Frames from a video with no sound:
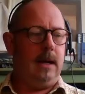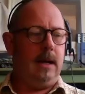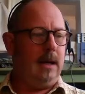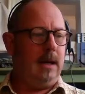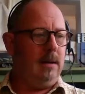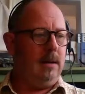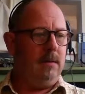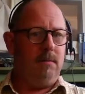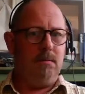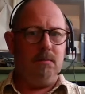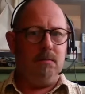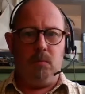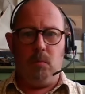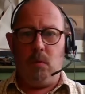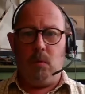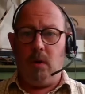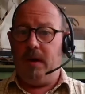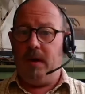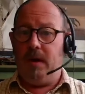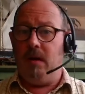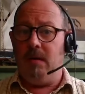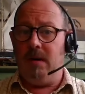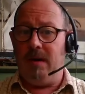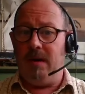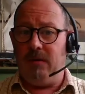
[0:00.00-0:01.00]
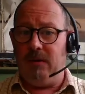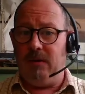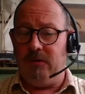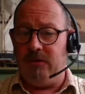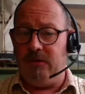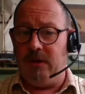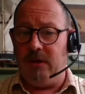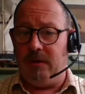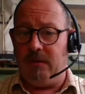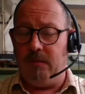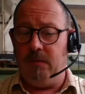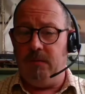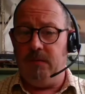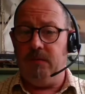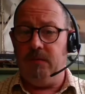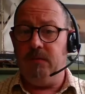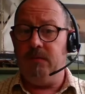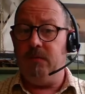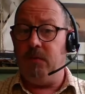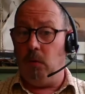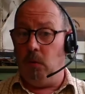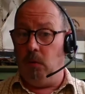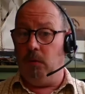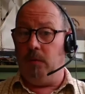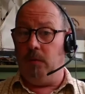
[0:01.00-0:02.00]
And what the R A F had done
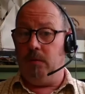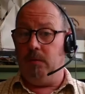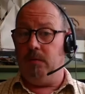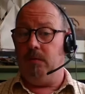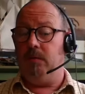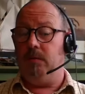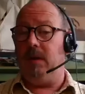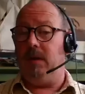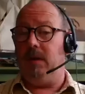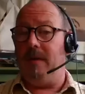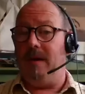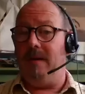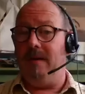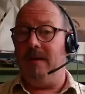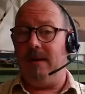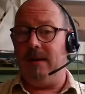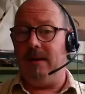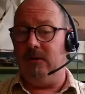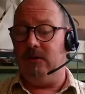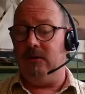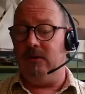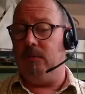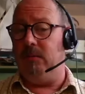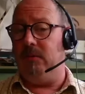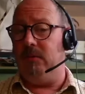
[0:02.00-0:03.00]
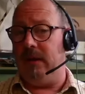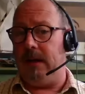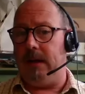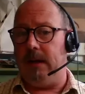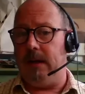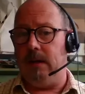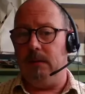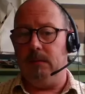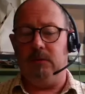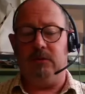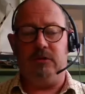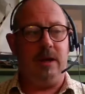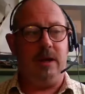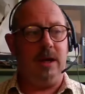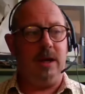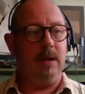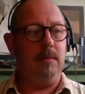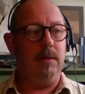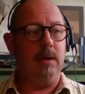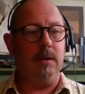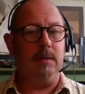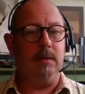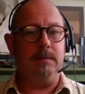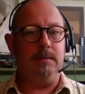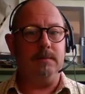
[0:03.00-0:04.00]
for the Americans in particular was saying,
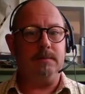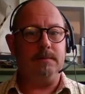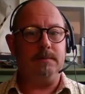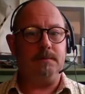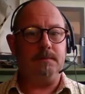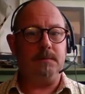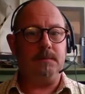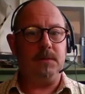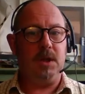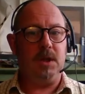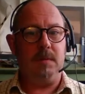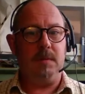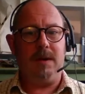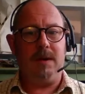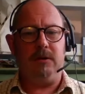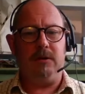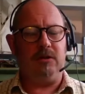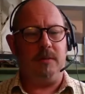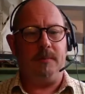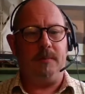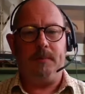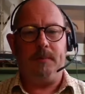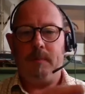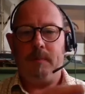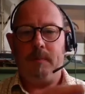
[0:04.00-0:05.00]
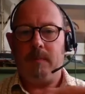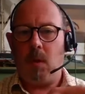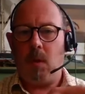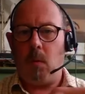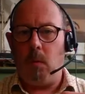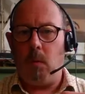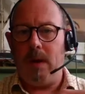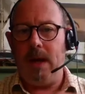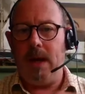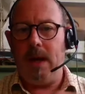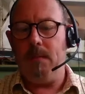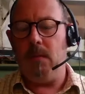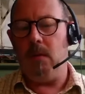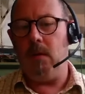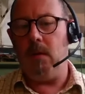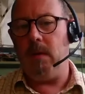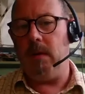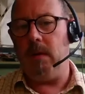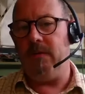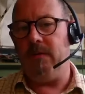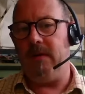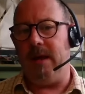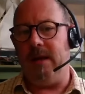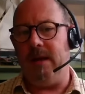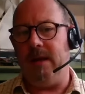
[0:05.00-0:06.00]
well, the Americans said, we need
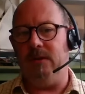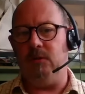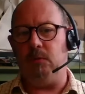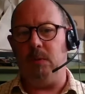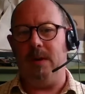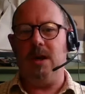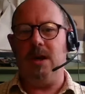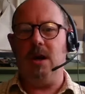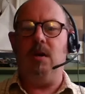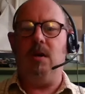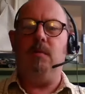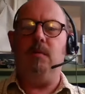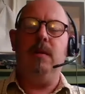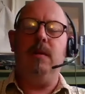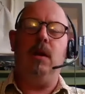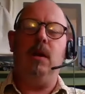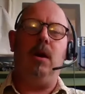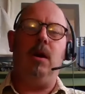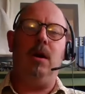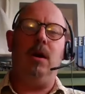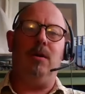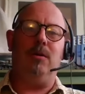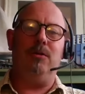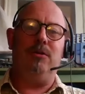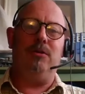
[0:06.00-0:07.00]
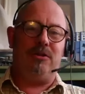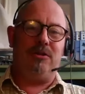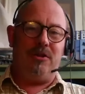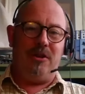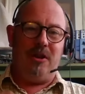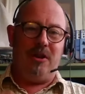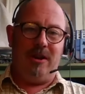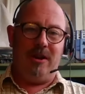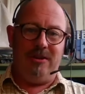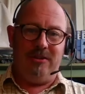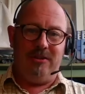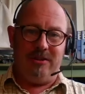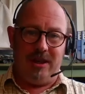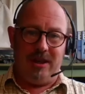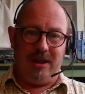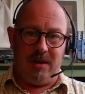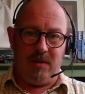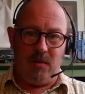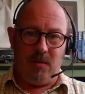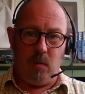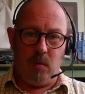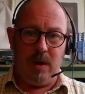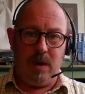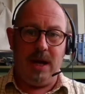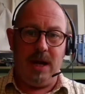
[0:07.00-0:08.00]
more of these. We can't rely on just
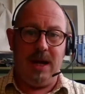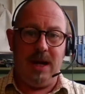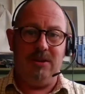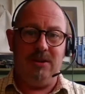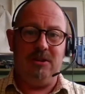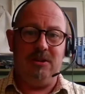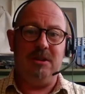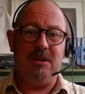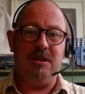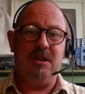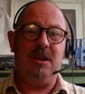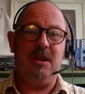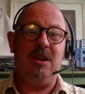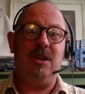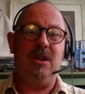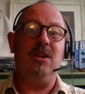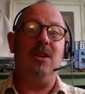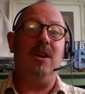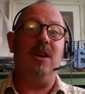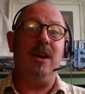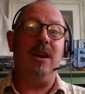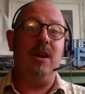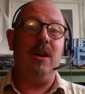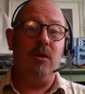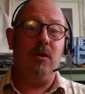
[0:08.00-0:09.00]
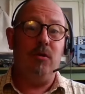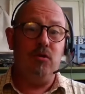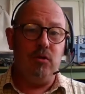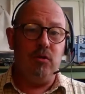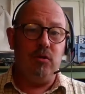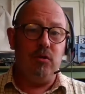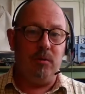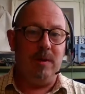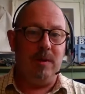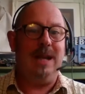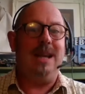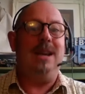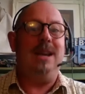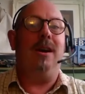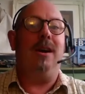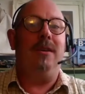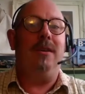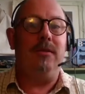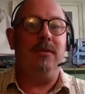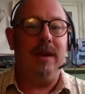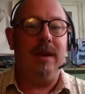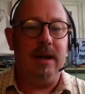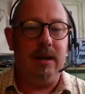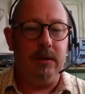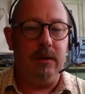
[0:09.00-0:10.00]
ninety. We need nine hundred. We need
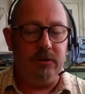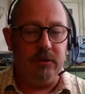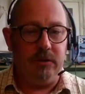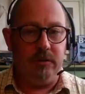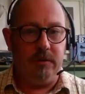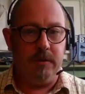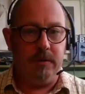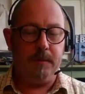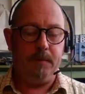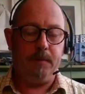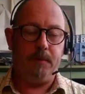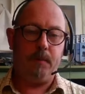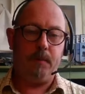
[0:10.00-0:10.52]
nine thousand.